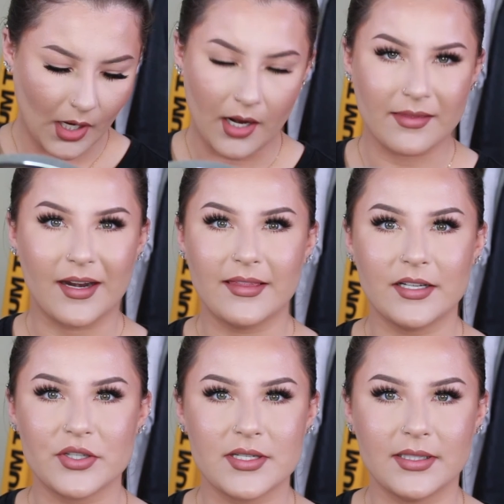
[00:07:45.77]
Alright, and then I
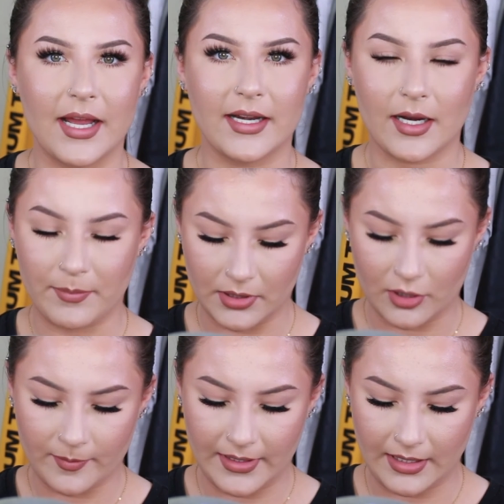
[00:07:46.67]
think just to lighten it up a
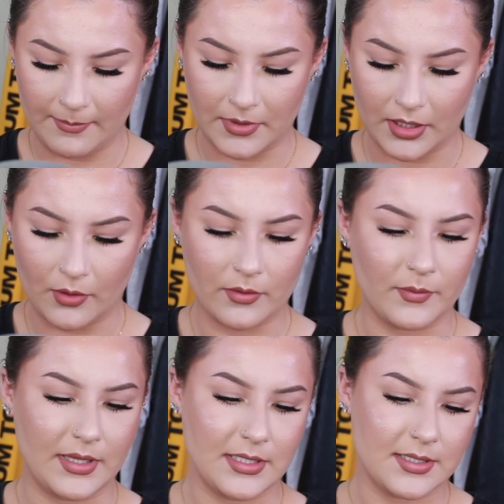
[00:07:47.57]
little bit, I'm gonna go in
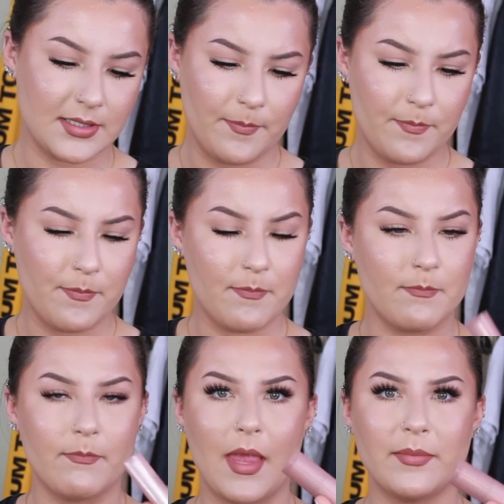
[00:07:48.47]
with this
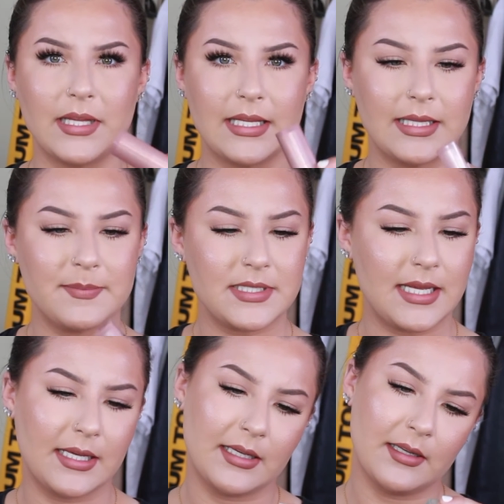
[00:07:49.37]
Maybelline
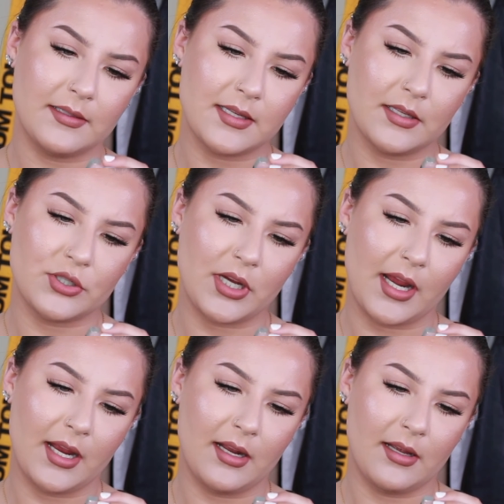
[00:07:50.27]
lipstick. It's in the
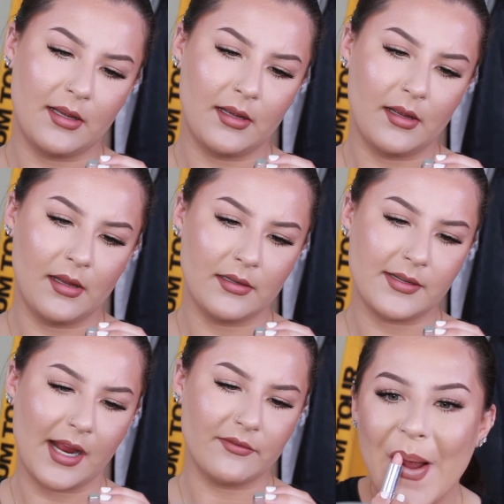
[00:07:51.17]
shade
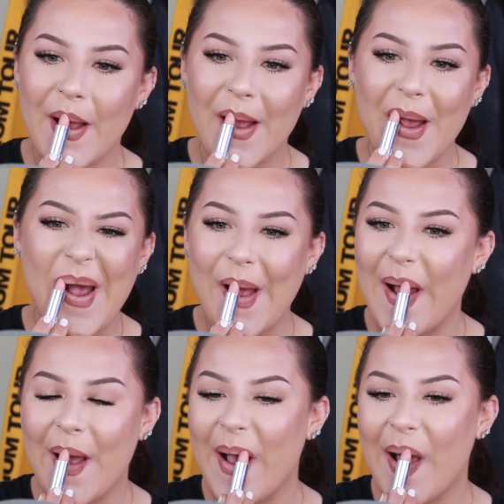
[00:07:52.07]
915
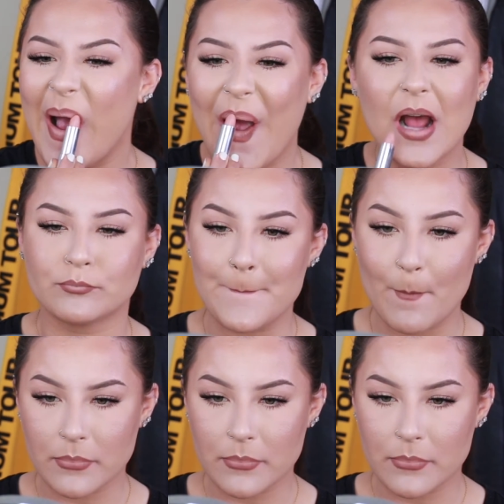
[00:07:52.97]
Blushing Beige.